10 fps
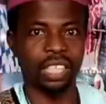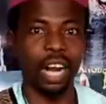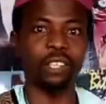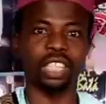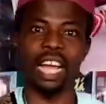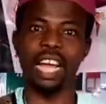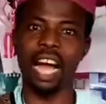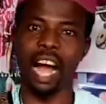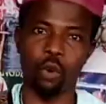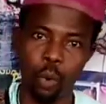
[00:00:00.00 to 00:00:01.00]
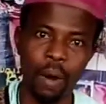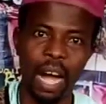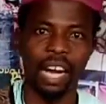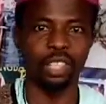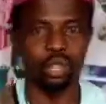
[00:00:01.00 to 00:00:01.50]
It's either to say
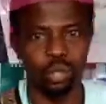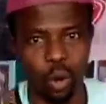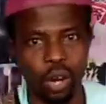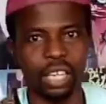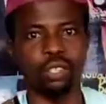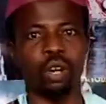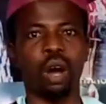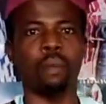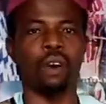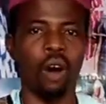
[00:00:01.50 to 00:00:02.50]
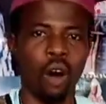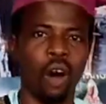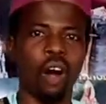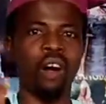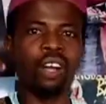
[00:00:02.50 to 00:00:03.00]
Akuba talking drum
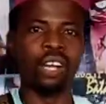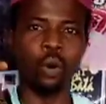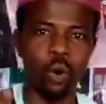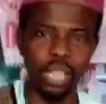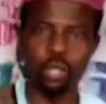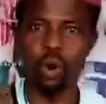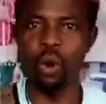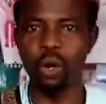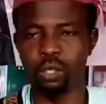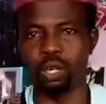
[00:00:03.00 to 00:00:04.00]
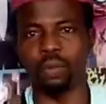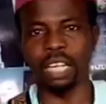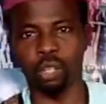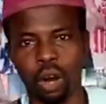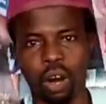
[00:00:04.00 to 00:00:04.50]
or Ogido
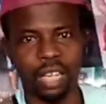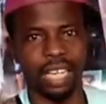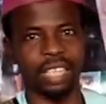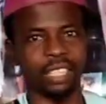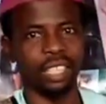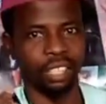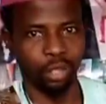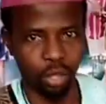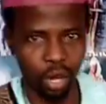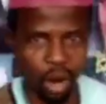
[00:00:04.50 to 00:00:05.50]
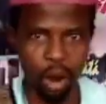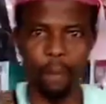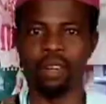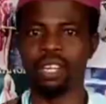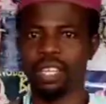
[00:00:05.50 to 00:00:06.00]
Yoruba talking
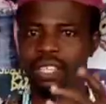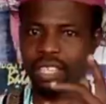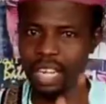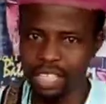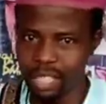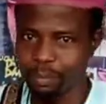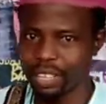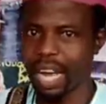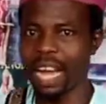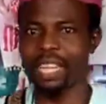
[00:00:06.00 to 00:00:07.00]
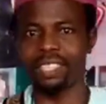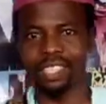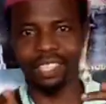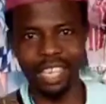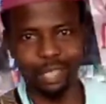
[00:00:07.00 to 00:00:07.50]
drum. Sit tight,
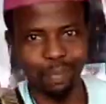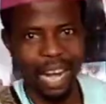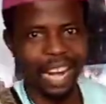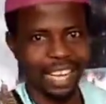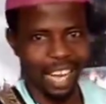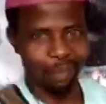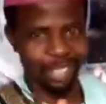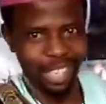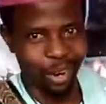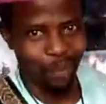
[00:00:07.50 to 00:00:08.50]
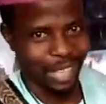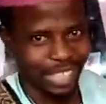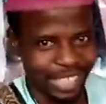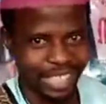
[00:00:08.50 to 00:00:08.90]
sit back, I'm still coming.